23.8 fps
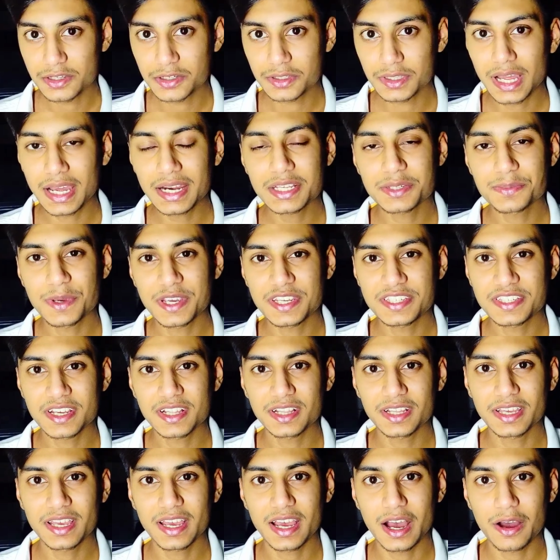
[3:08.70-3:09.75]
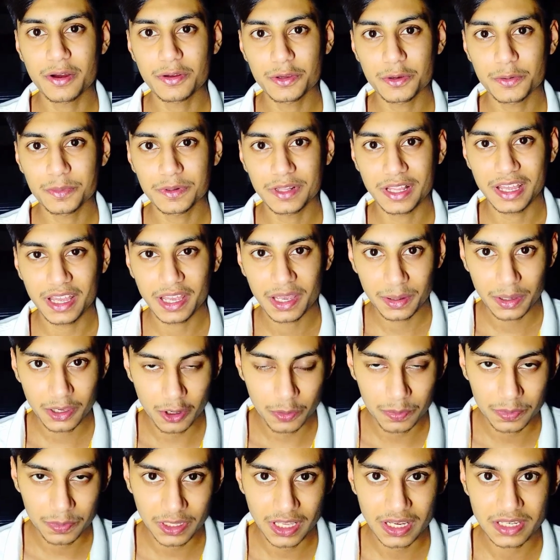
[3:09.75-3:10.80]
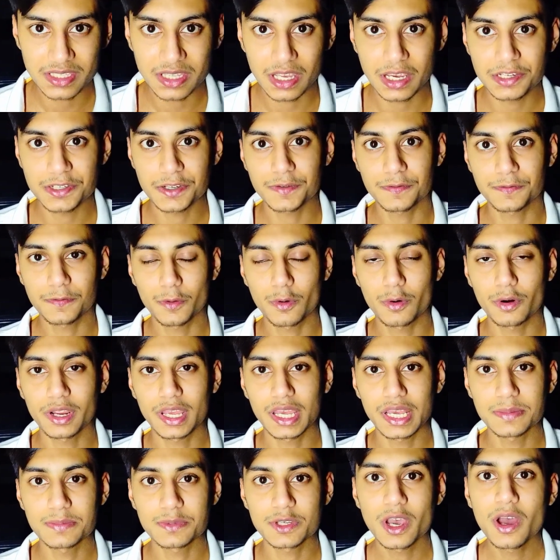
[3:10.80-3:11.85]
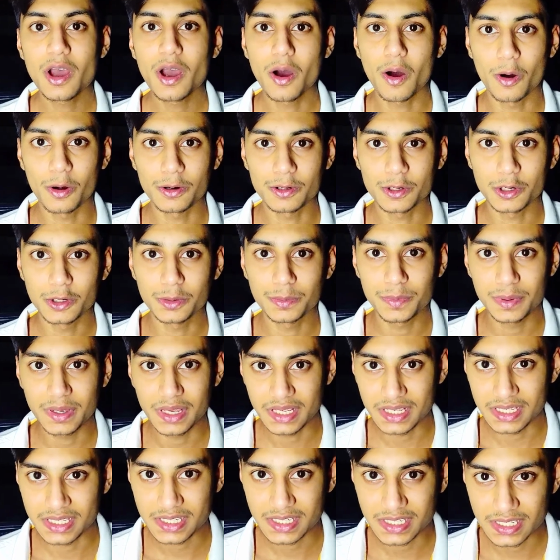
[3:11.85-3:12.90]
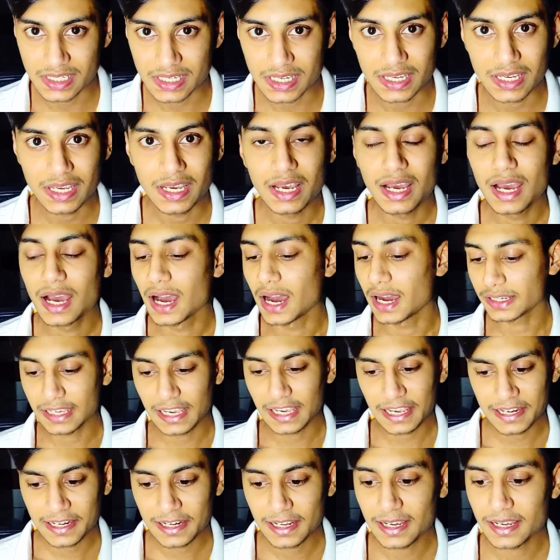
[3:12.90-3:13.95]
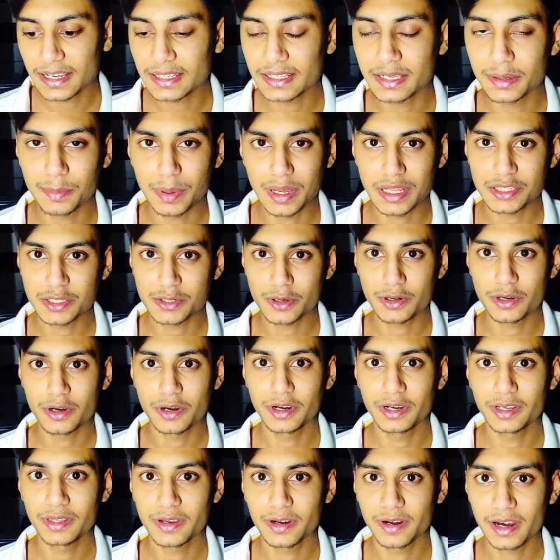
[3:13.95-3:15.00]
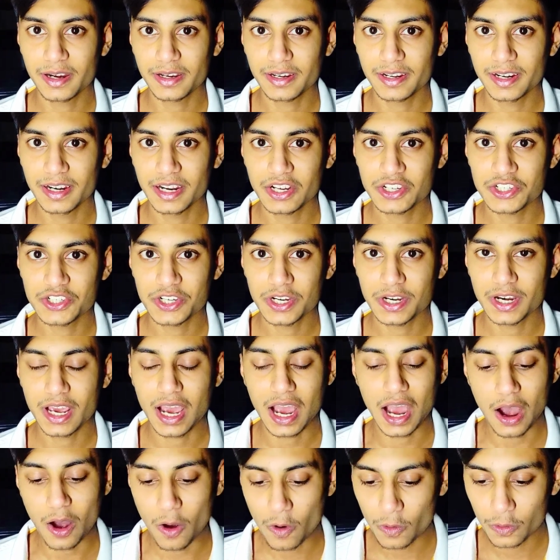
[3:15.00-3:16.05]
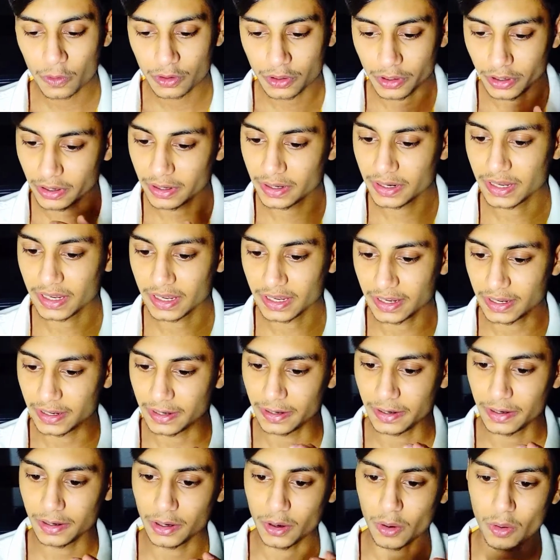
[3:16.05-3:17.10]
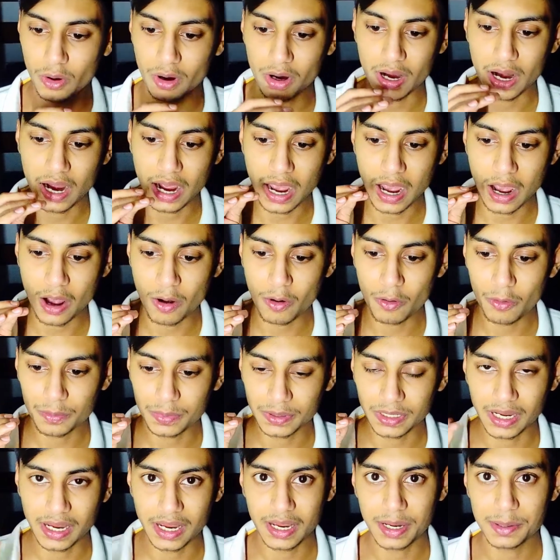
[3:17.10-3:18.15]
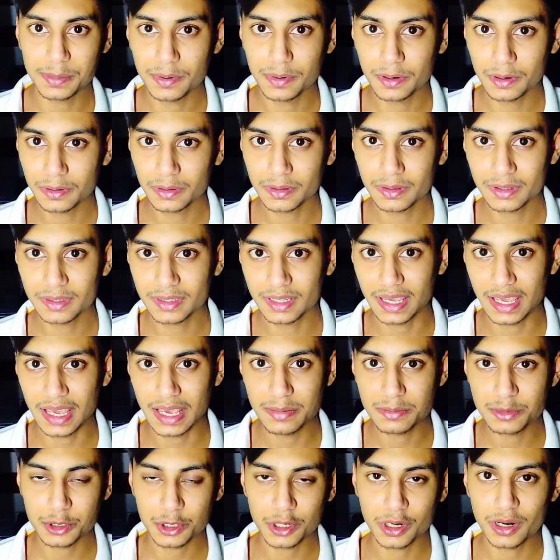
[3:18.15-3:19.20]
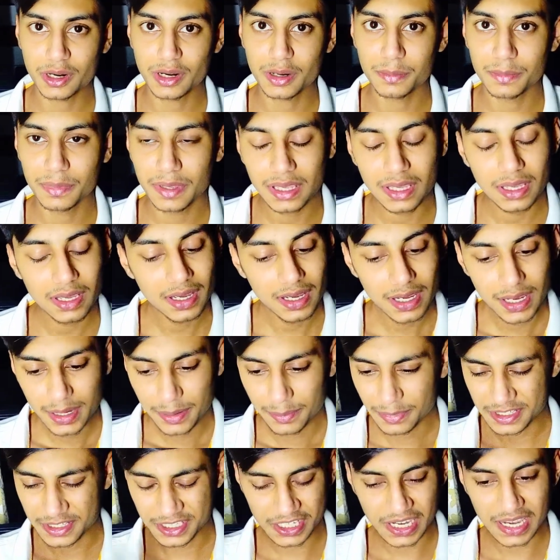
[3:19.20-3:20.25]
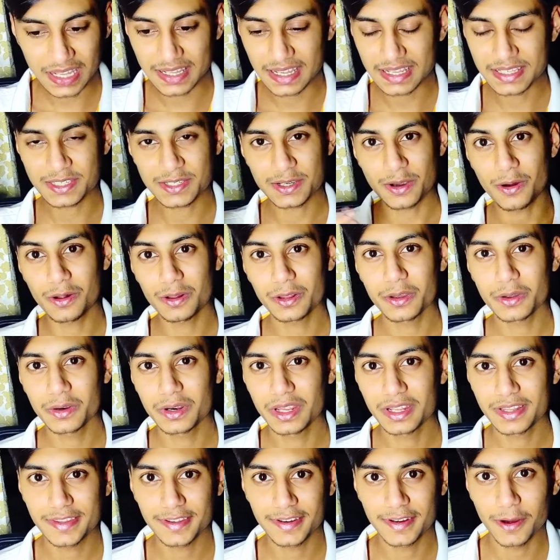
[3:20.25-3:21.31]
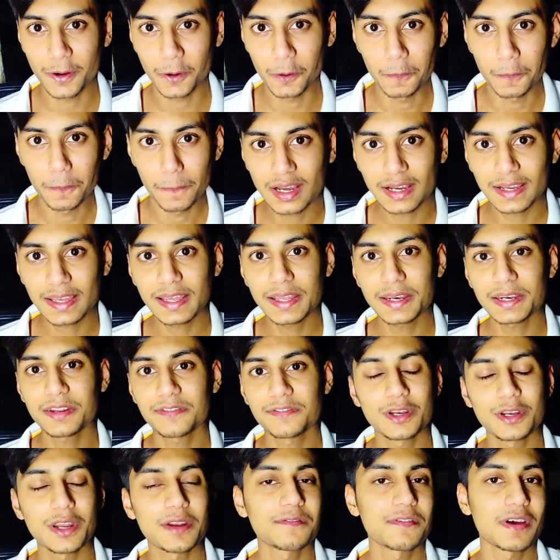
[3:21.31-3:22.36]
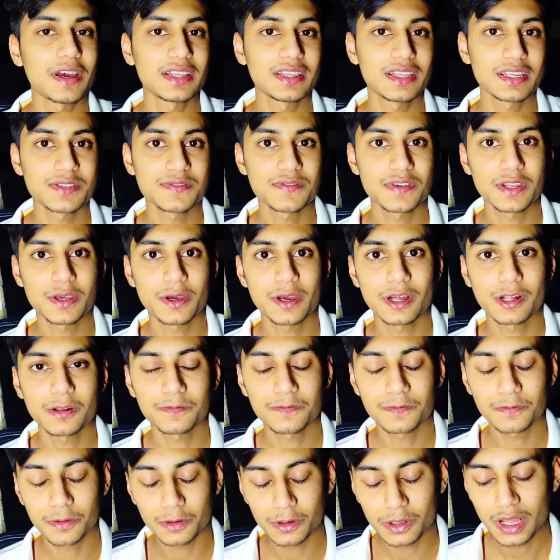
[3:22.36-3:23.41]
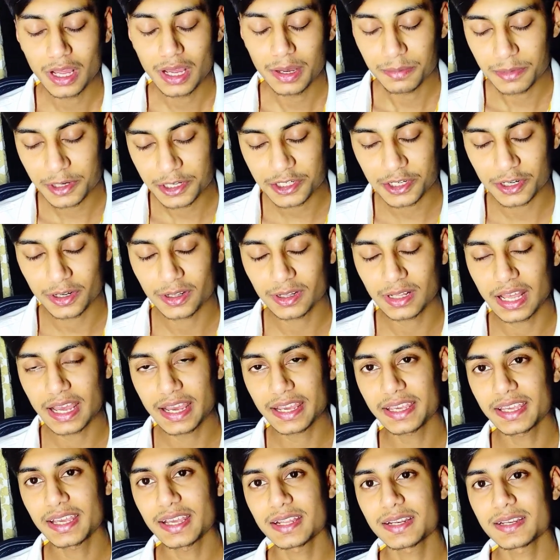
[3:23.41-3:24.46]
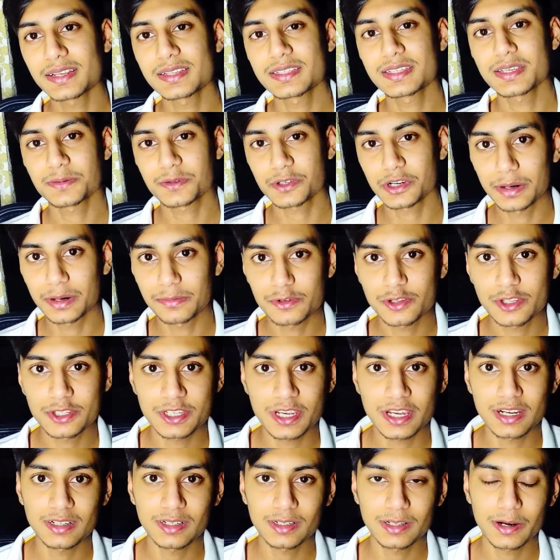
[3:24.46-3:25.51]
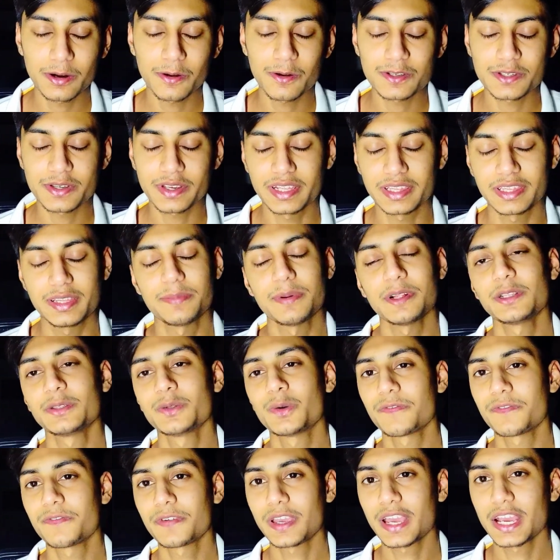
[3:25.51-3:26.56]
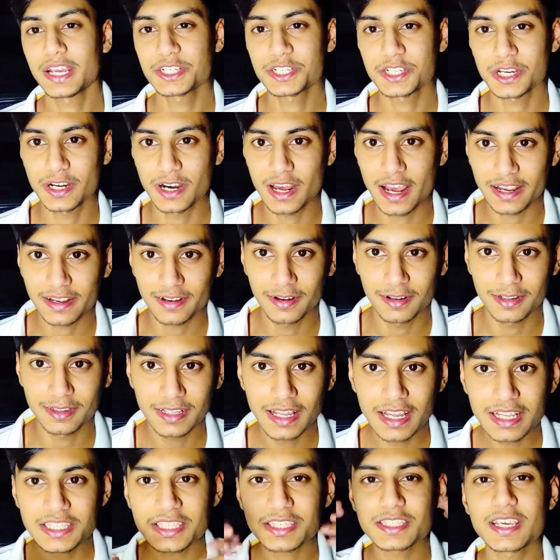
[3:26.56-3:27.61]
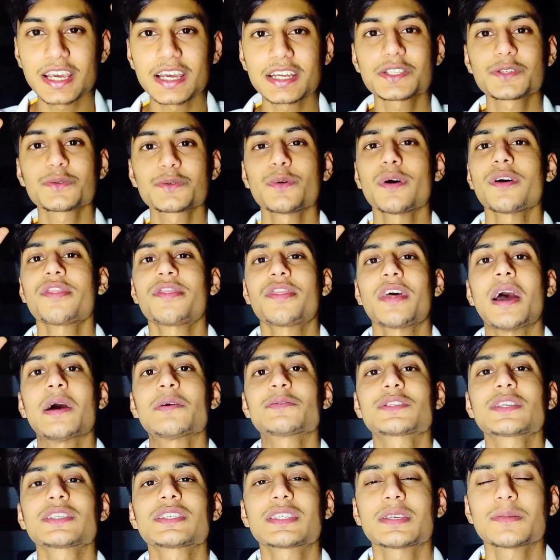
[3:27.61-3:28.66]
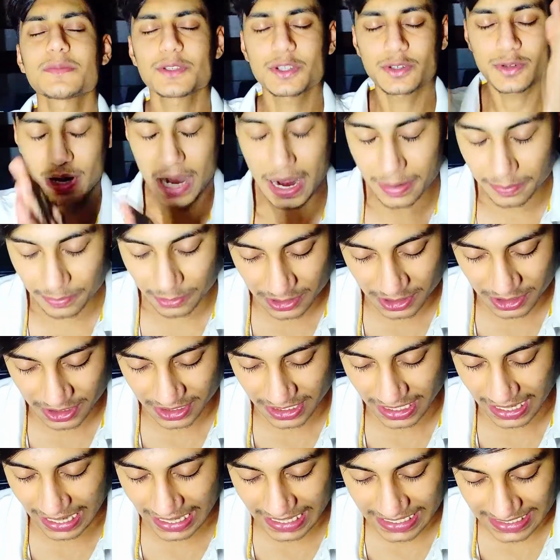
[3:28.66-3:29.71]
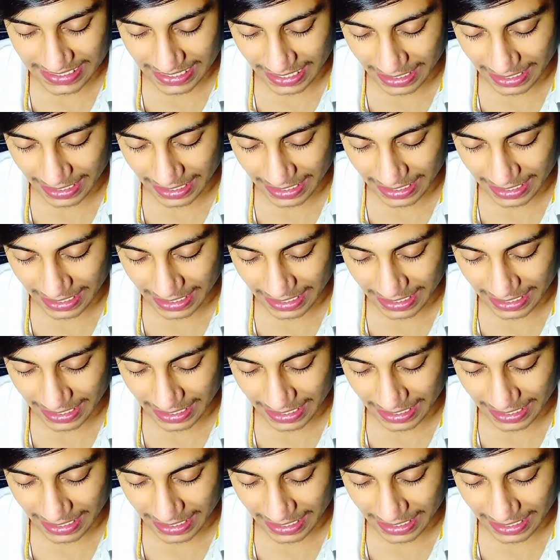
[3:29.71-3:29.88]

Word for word: so that is basically how you play your PlayStation 4 games on your PC. Again, it depends on your internet connection, how good uh, or how playable the games are gonna be. But yeah, that's all you need to know. Again, if you did find this video helpful, be sure to like it, subscribe to the channel, and also hit the bell notification icon. Let's get to a thousand subscribers, guys.